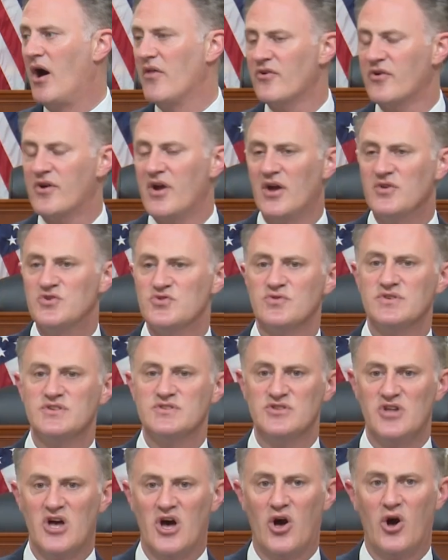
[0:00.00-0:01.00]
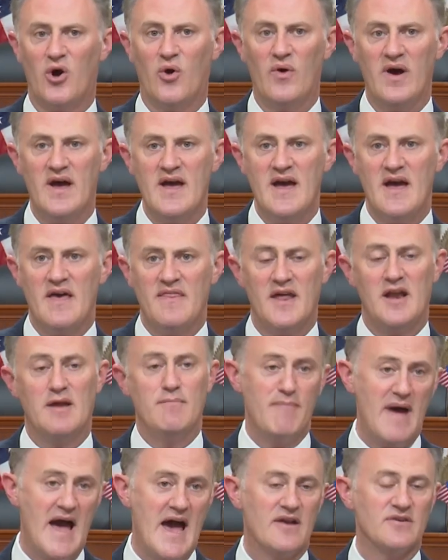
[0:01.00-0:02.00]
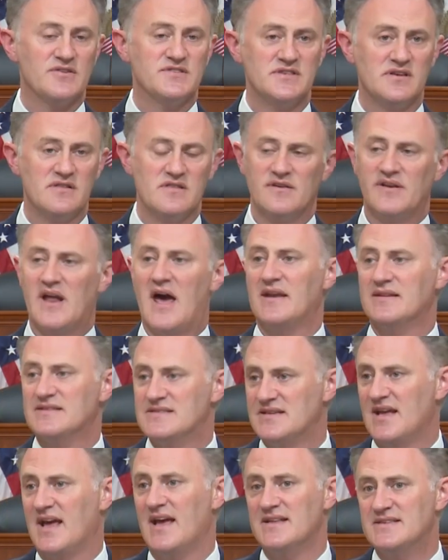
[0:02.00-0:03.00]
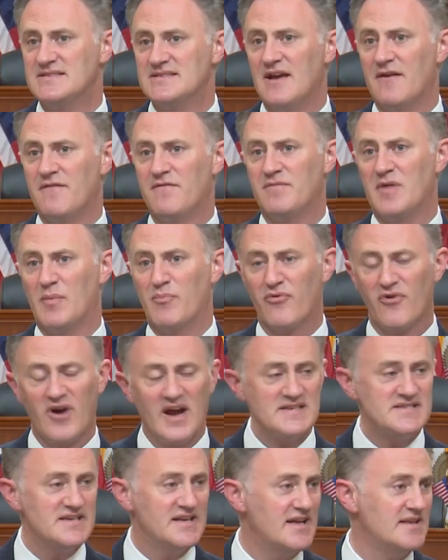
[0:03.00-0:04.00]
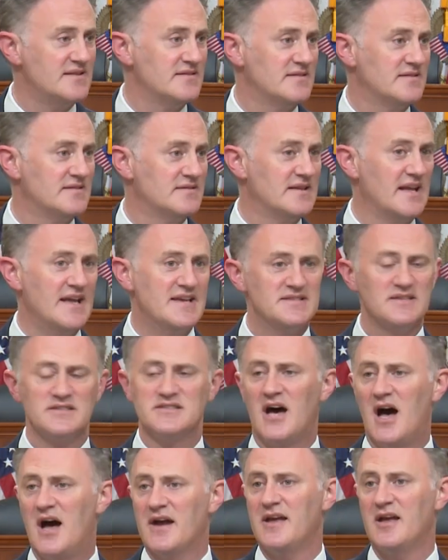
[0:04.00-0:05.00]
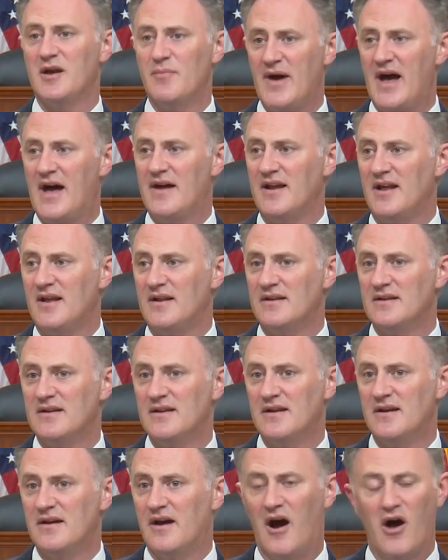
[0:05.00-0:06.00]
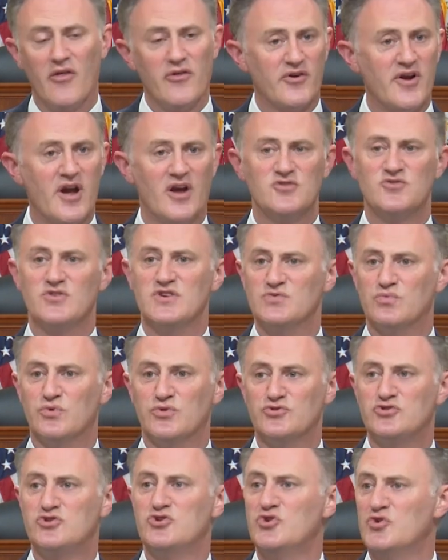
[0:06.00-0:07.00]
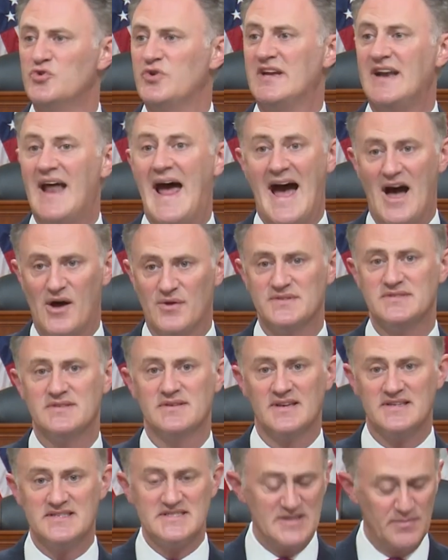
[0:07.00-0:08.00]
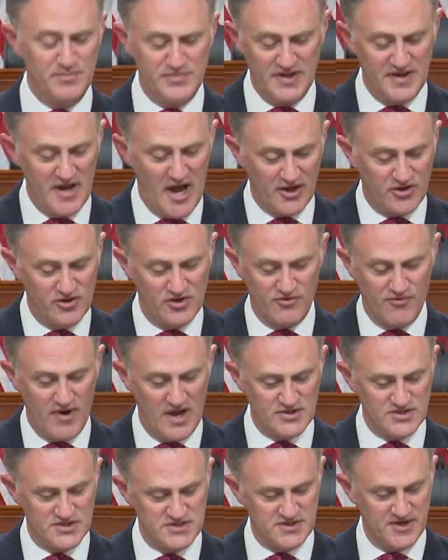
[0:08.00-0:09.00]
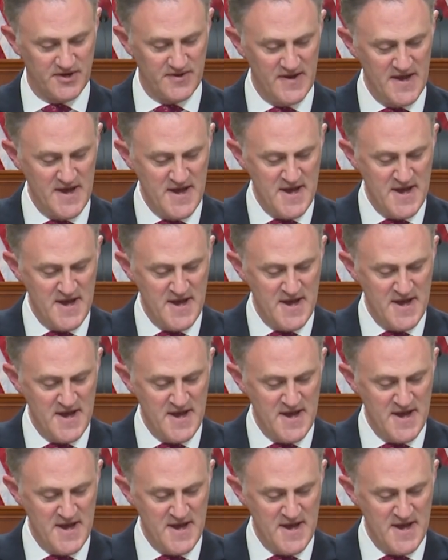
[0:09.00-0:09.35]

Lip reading: other countries know that it matters to the United States. If the President isn't talking about it, other countries will tune it out. It's simply not going to register.